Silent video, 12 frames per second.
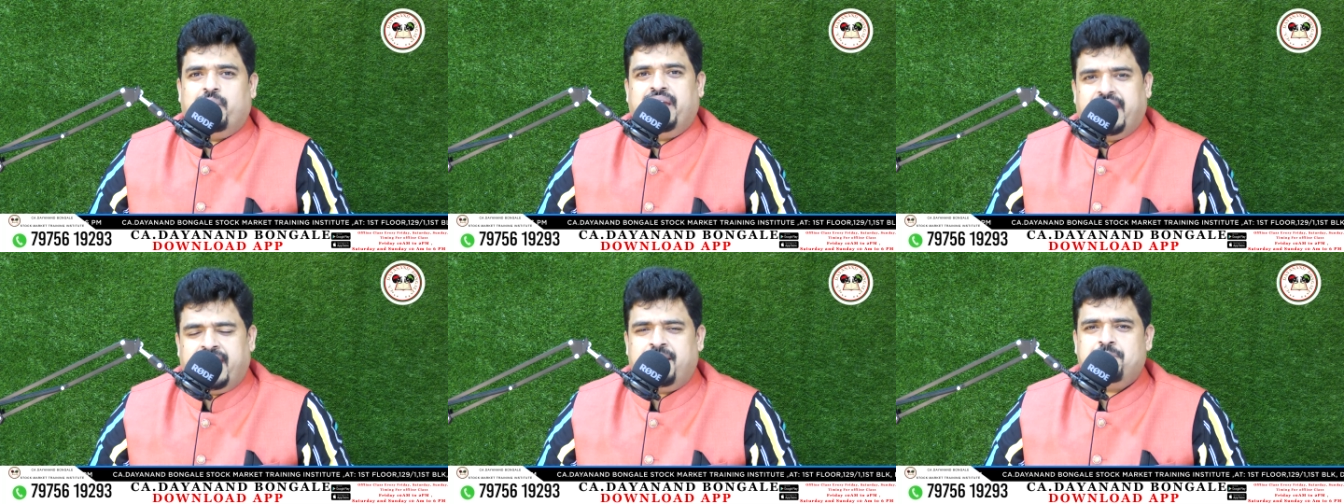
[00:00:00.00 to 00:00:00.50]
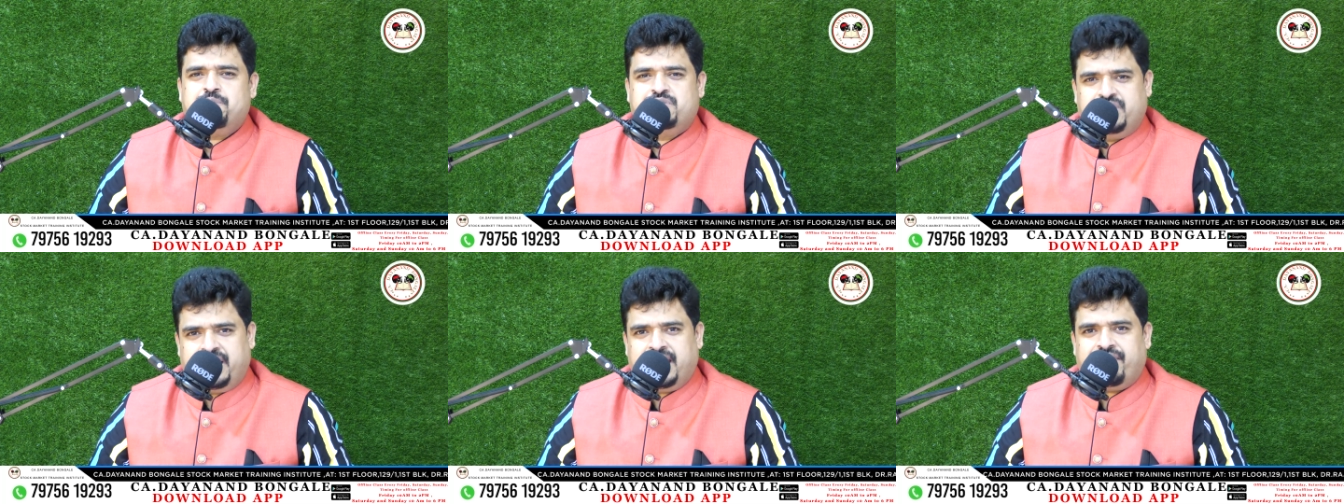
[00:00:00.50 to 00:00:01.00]
my app
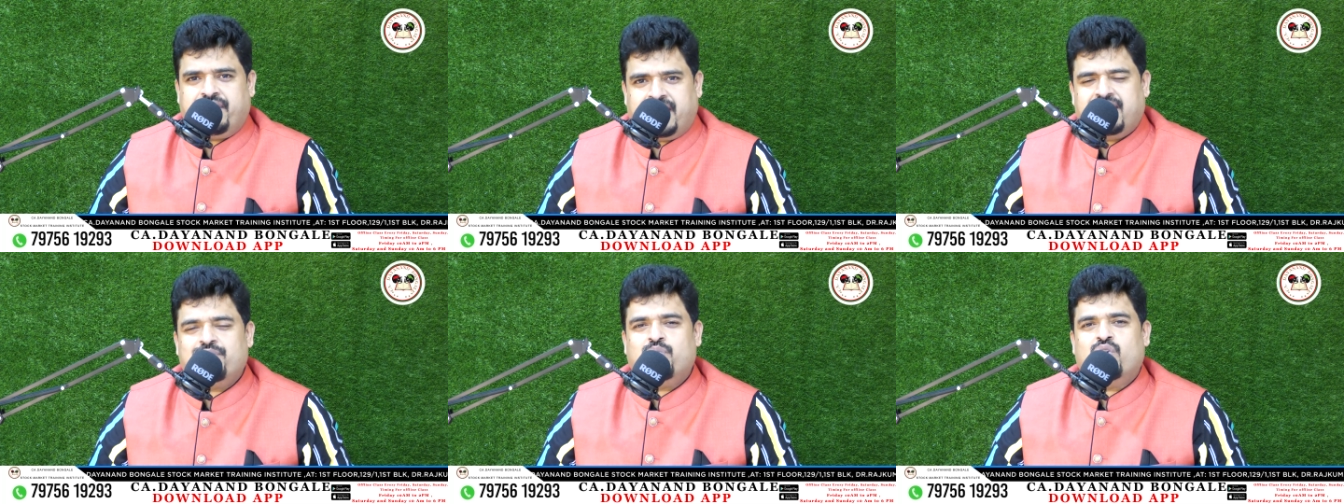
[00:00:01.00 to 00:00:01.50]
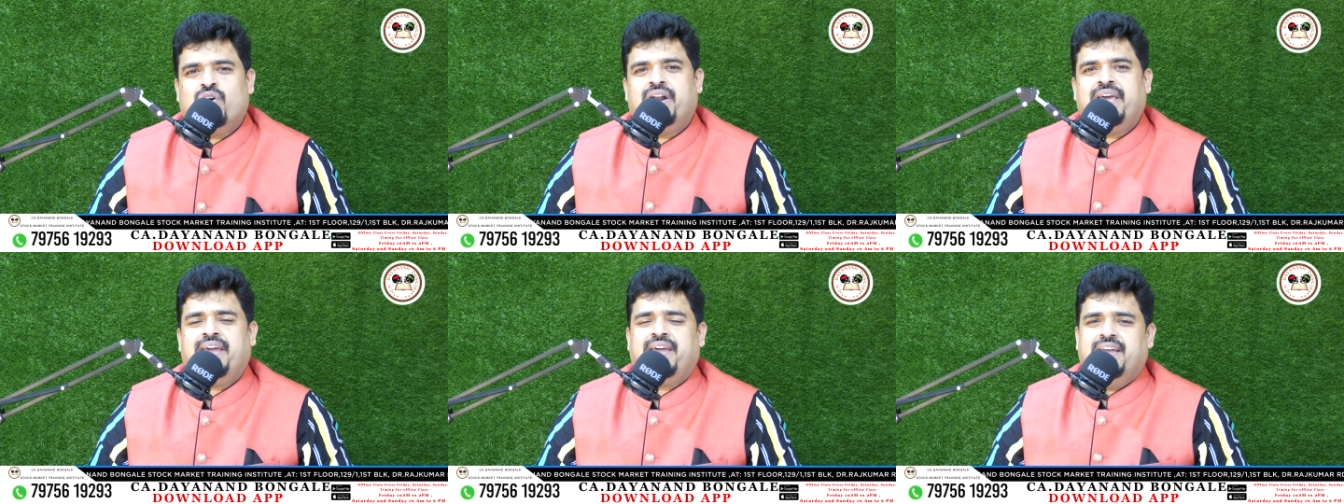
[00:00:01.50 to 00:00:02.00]
CA Dayanand
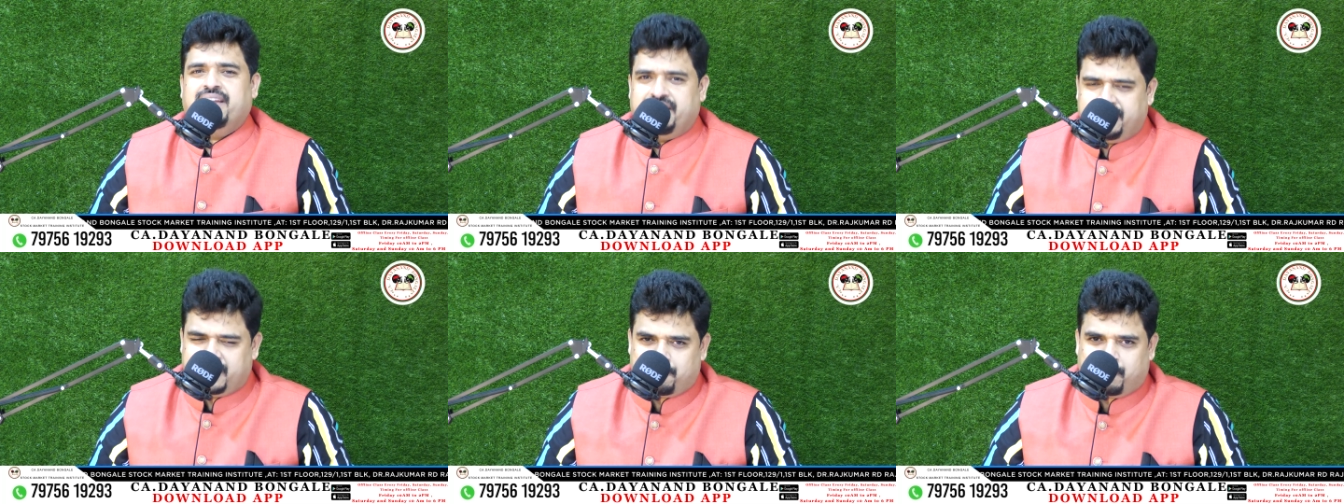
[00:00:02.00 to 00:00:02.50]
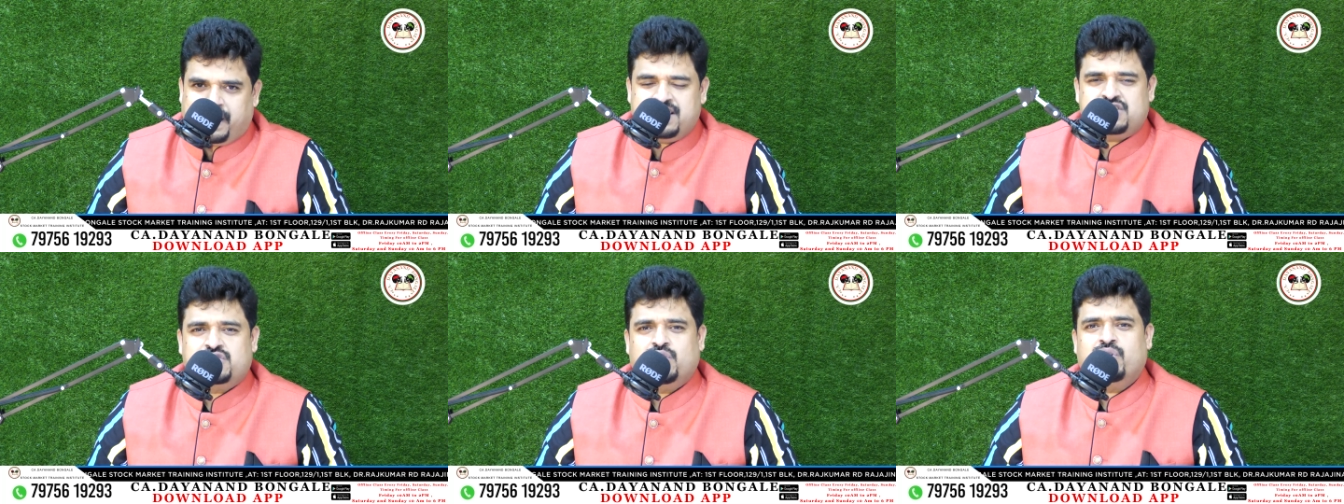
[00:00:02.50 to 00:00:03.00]
Bongale in the Play
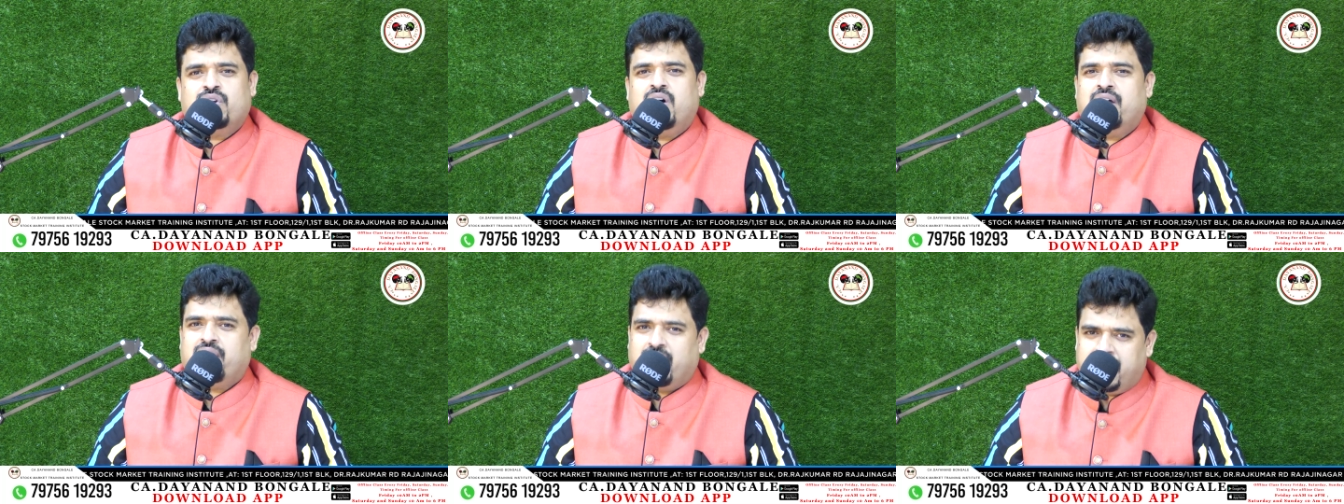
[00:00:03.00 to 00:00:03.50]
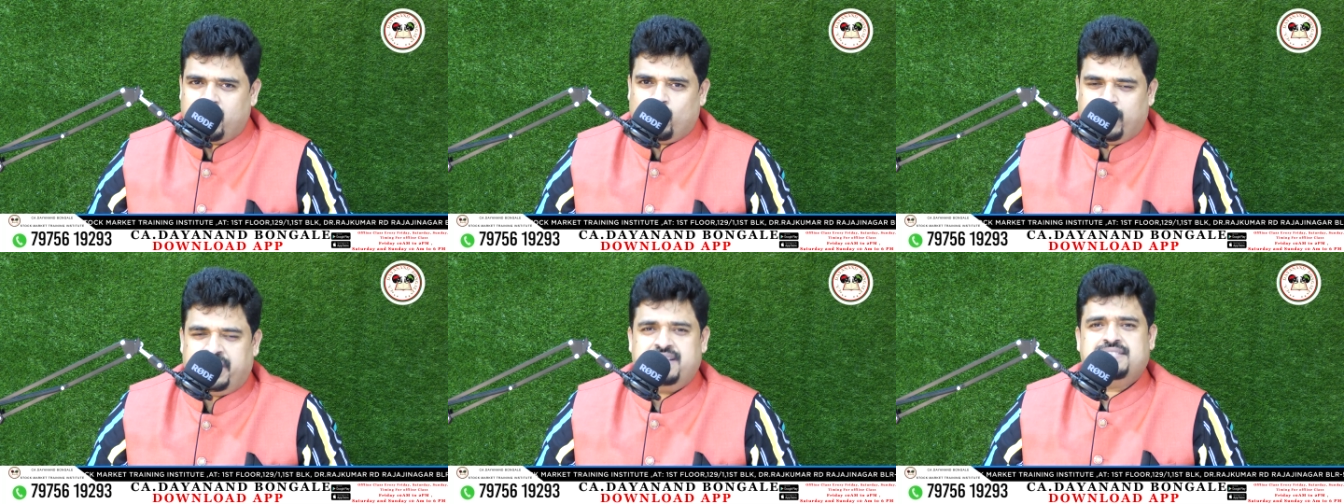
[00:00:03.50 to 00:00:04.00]
Store or
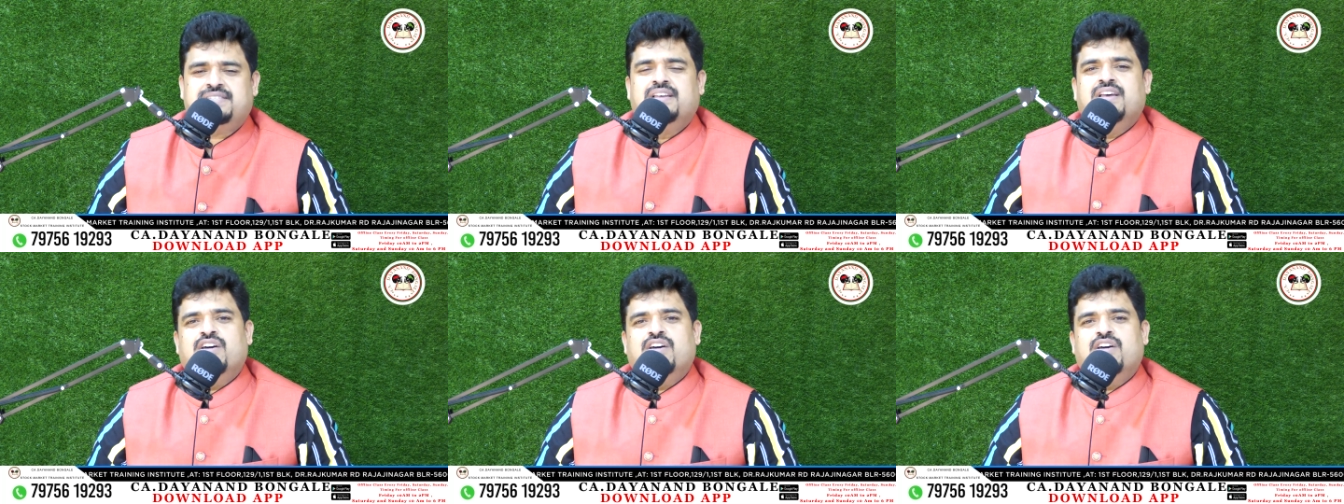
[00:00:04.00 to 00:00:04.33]
iOS,